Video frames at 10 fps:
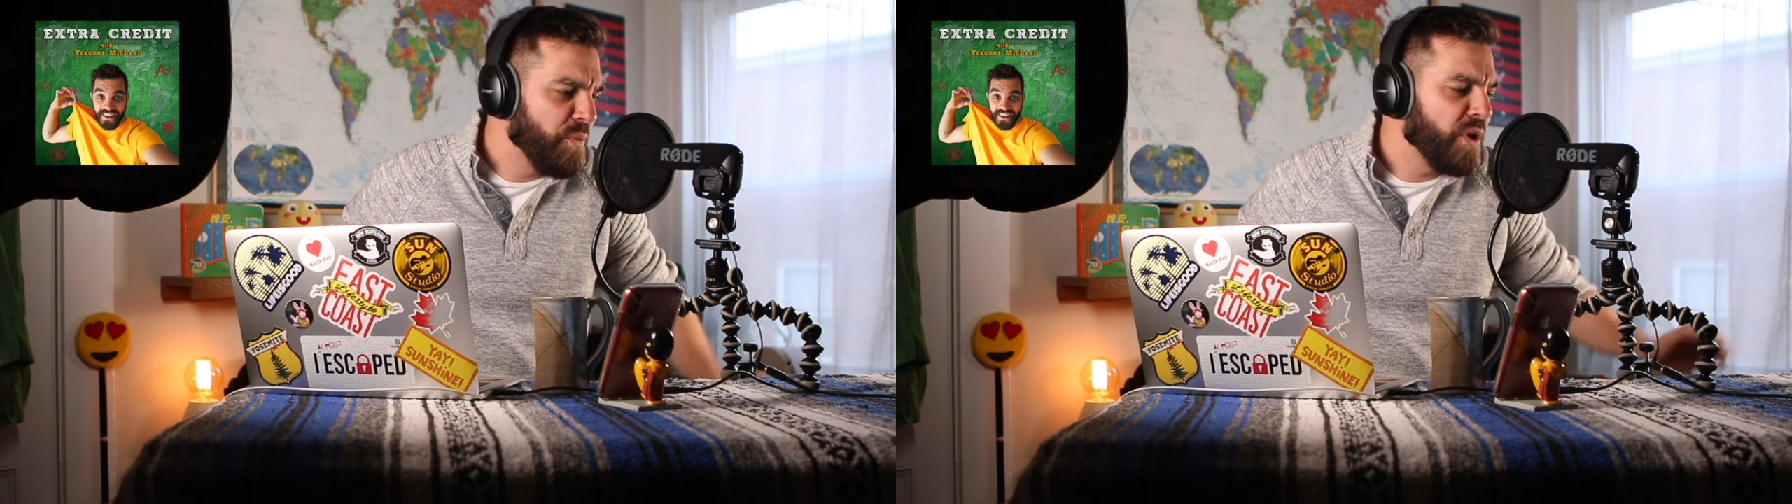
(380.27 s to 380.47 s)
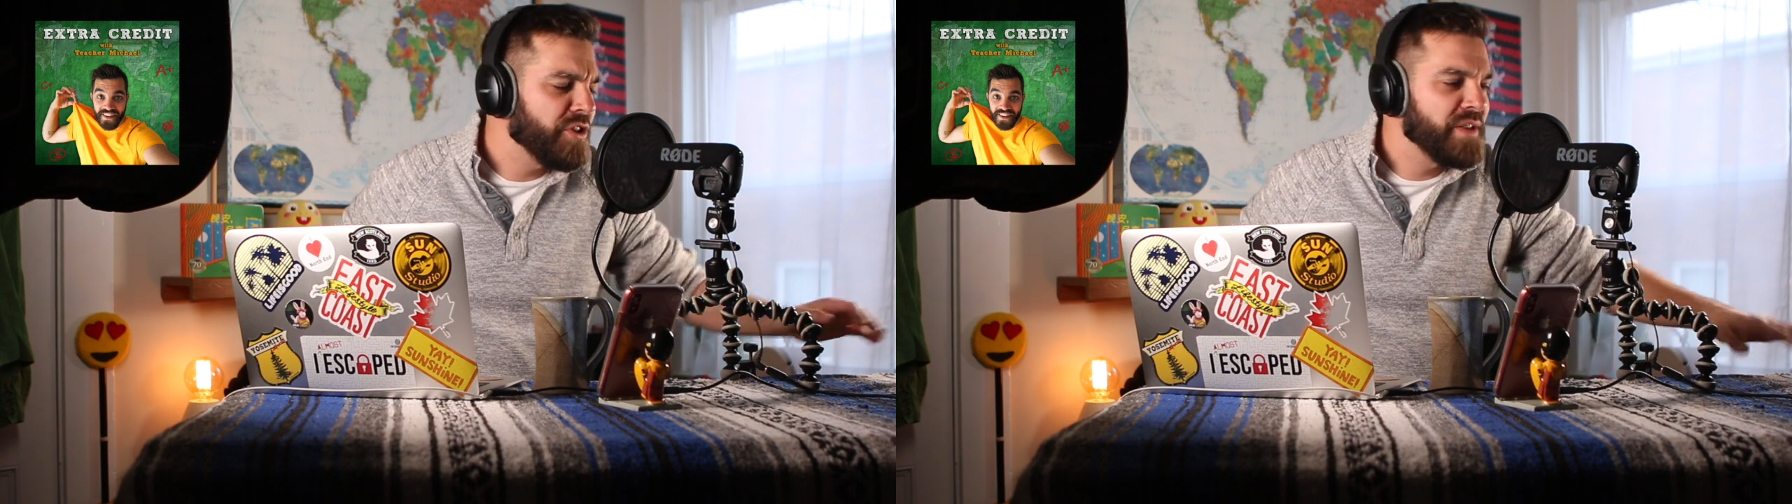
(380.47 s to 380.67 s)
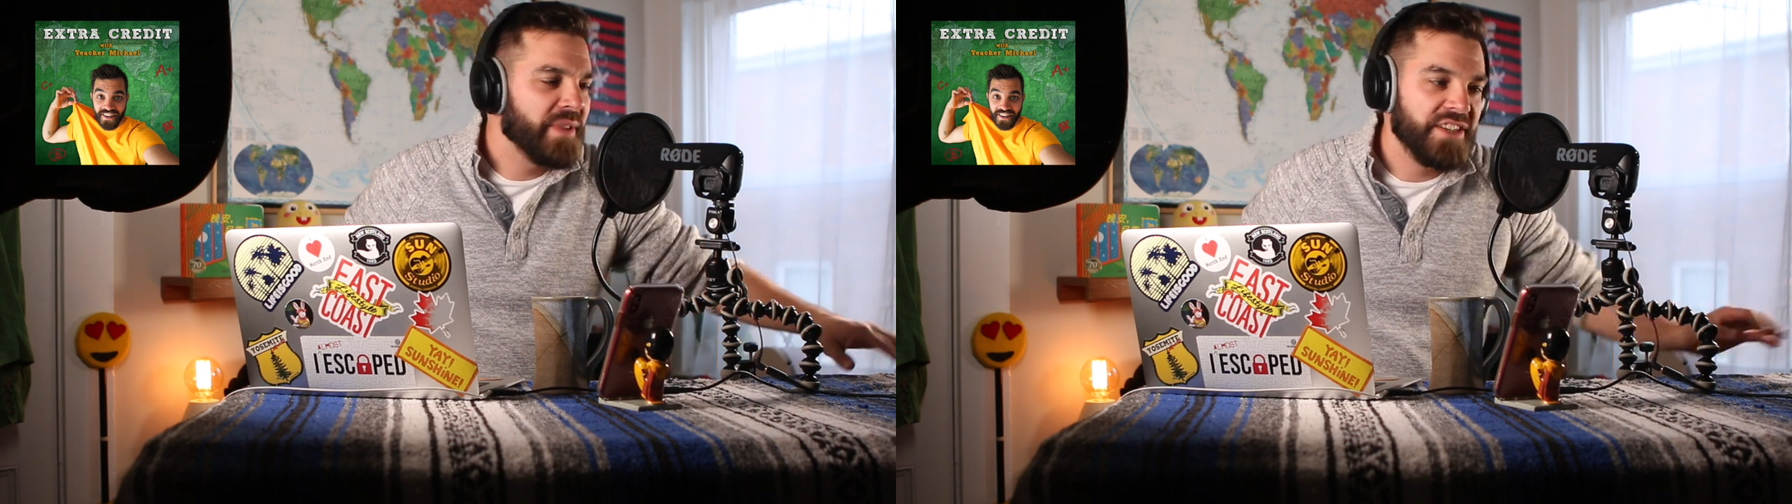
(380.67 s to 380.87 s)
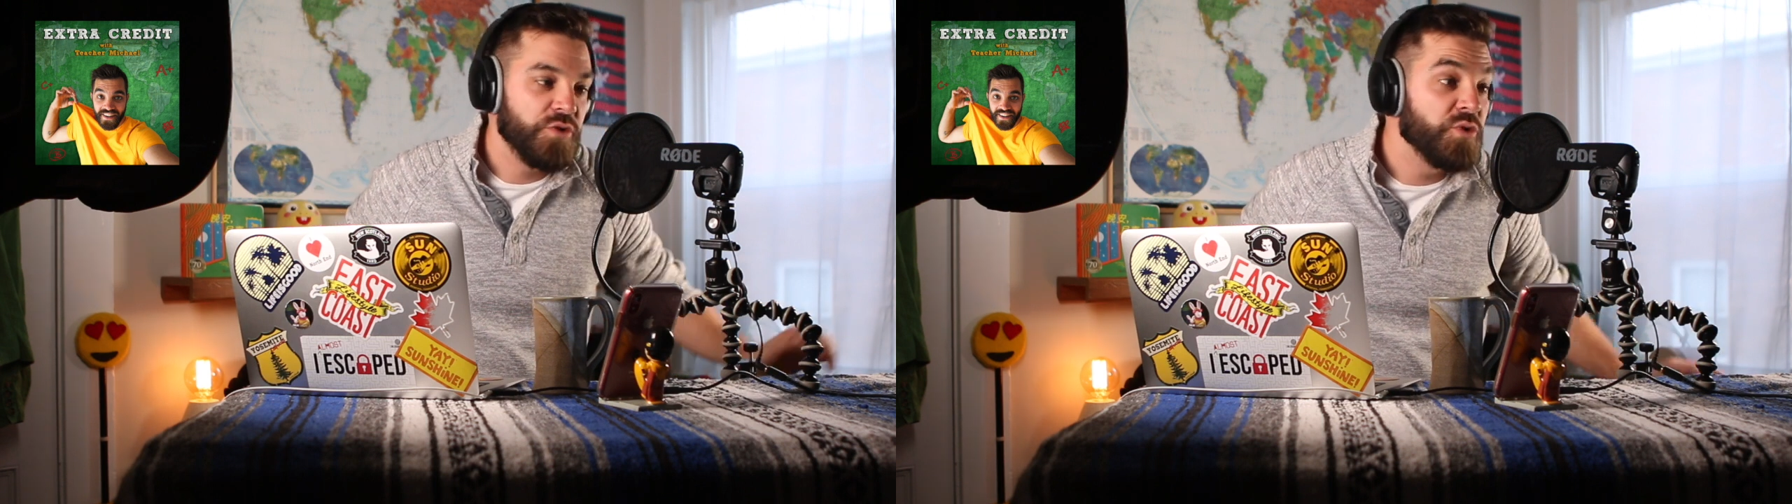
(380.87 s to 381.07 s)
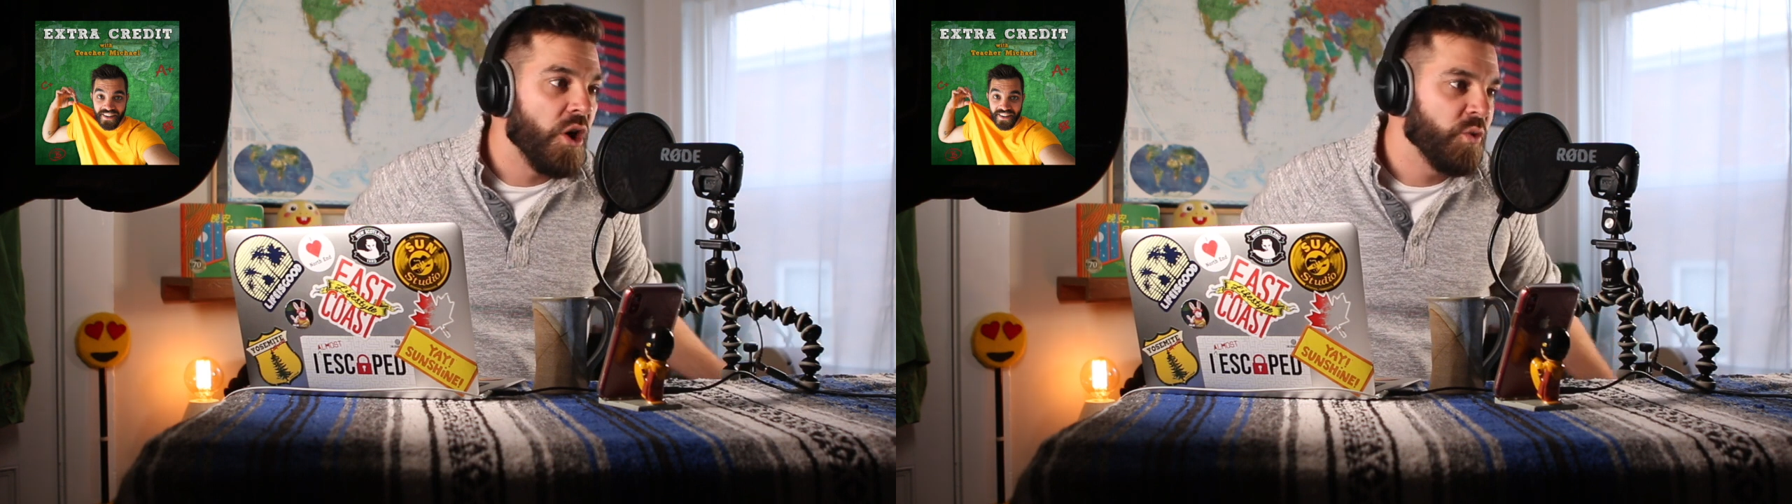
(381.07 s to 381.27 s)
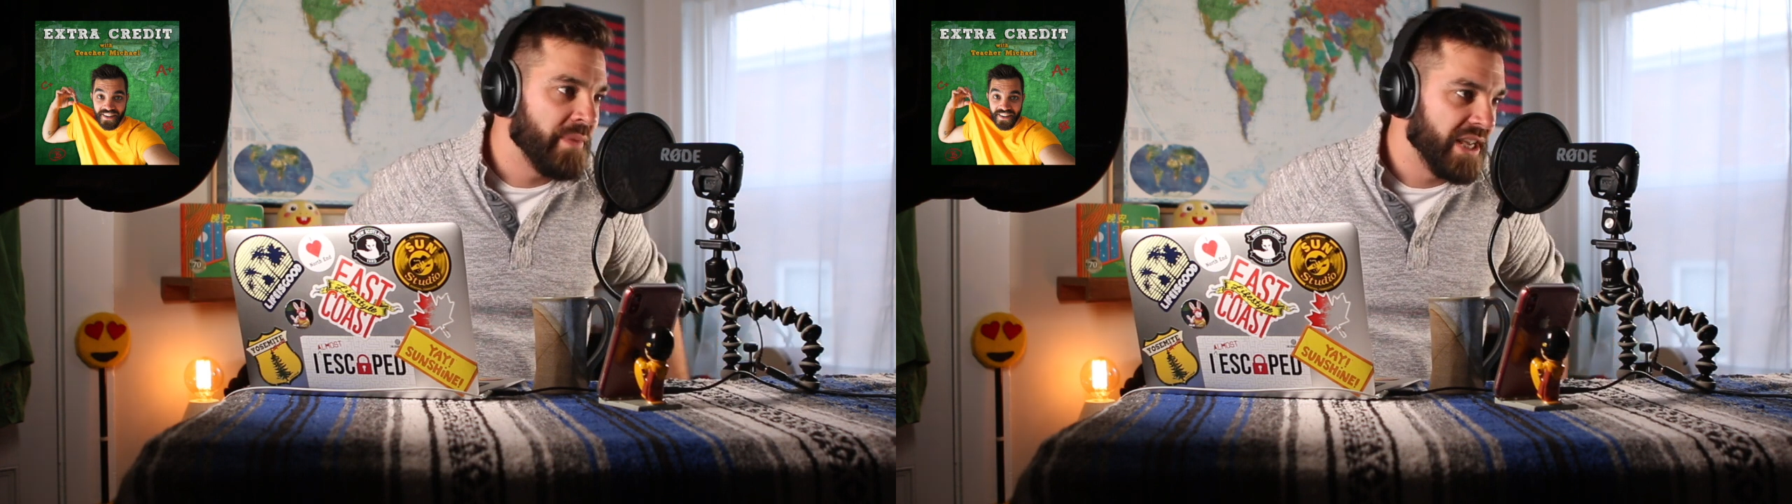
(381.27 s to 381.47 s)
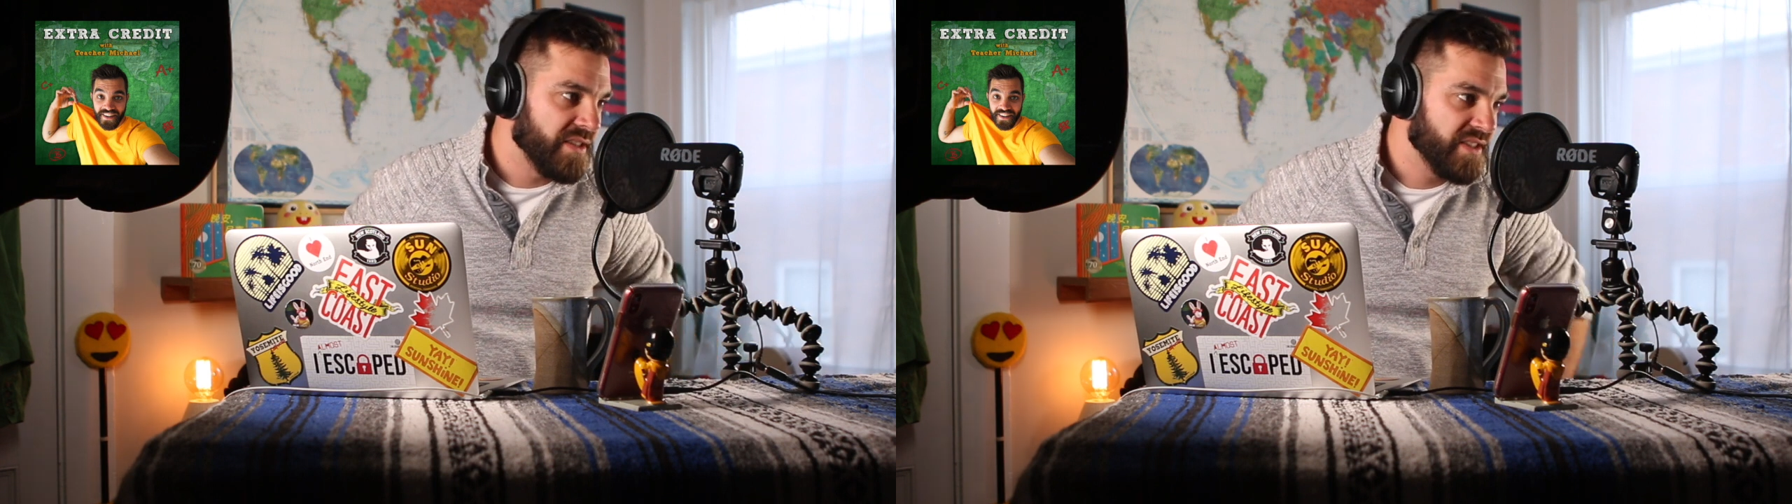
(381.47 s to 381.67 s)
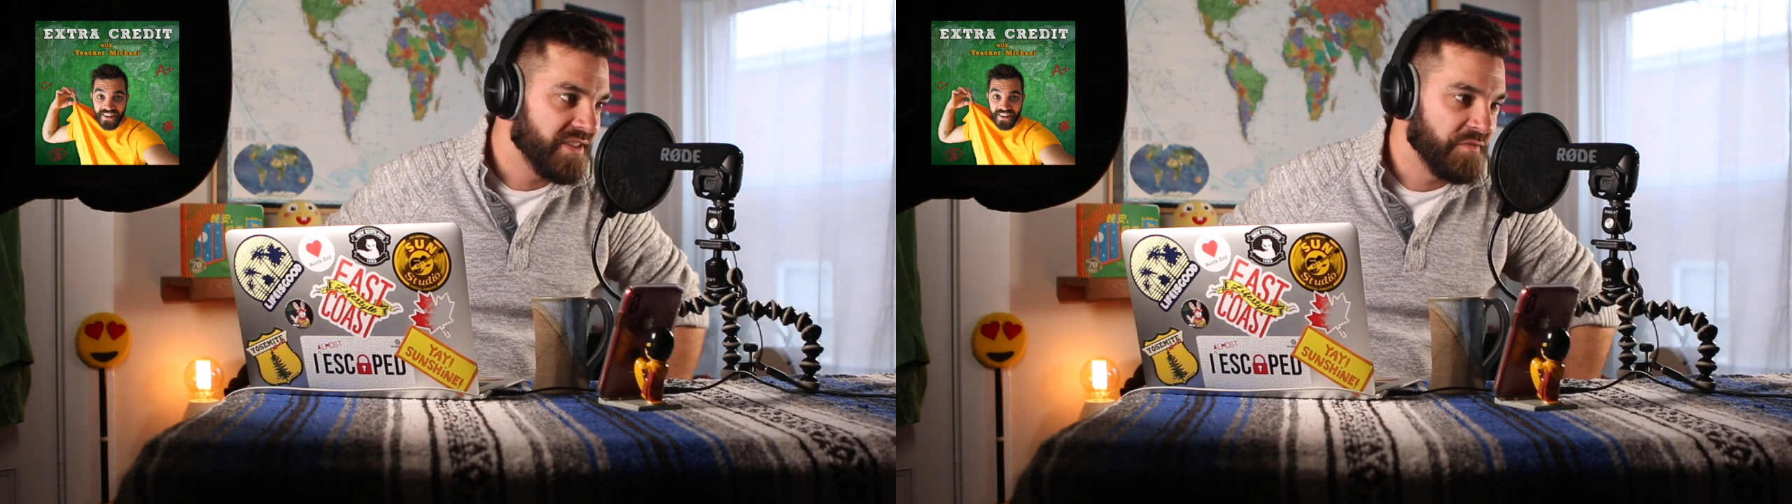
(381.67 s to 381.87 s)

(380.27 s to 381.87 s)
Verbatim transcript: what are some things you don't miss